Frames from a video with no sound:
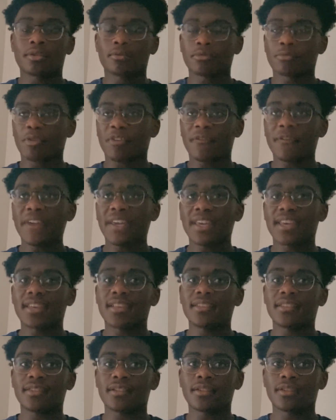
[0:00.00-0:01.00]
The thing
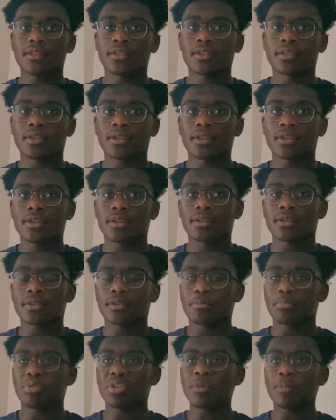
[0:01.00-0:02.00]
is,
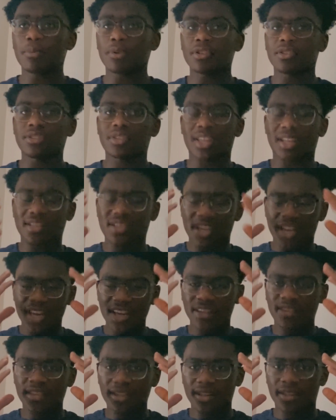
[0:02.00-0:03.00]
they're
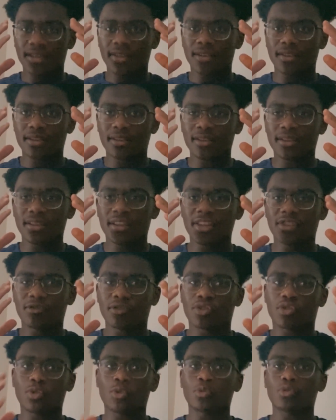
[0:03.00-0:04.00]
chasing these
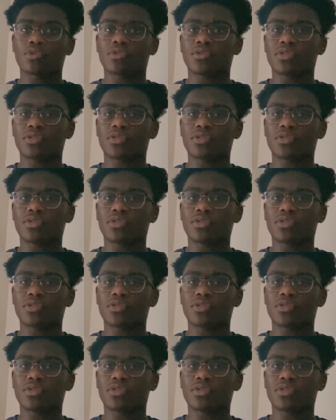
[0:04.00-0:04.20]
results.